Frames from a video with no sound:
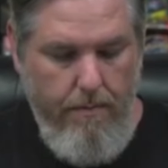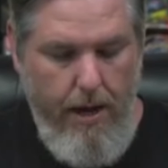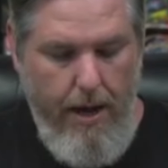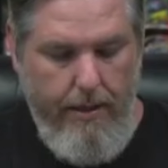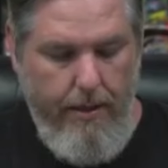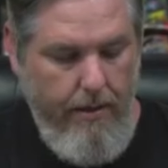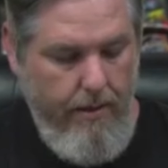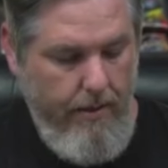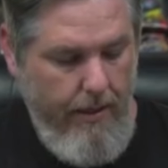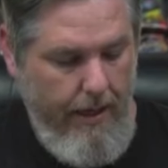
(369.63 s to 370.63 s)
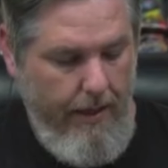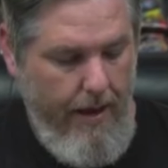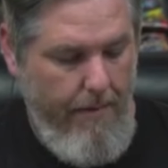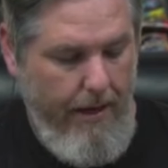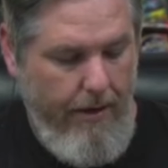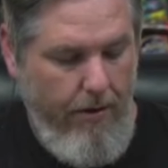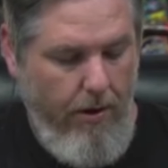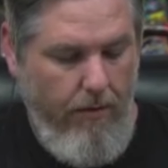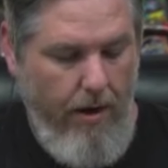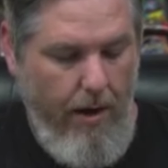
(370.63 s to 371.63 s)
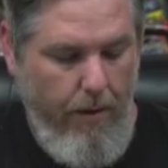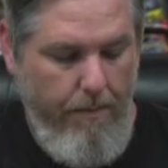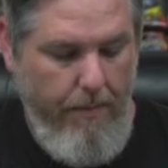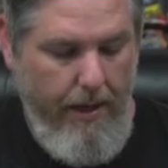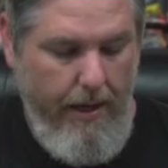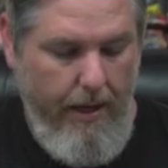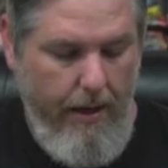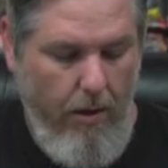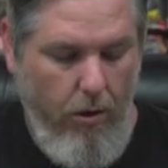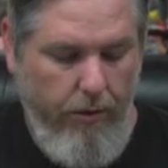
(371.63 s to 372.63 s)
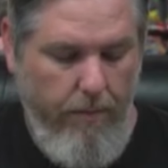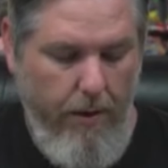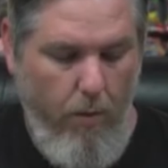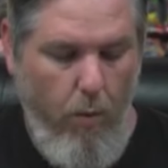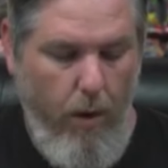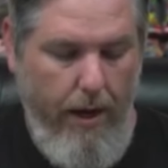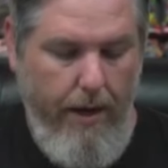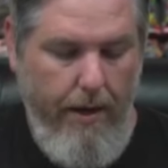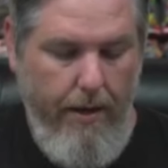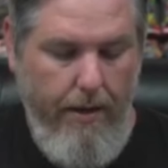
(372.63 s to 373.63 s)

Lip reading: But getting that Mega Darkrai would be an ultimate win,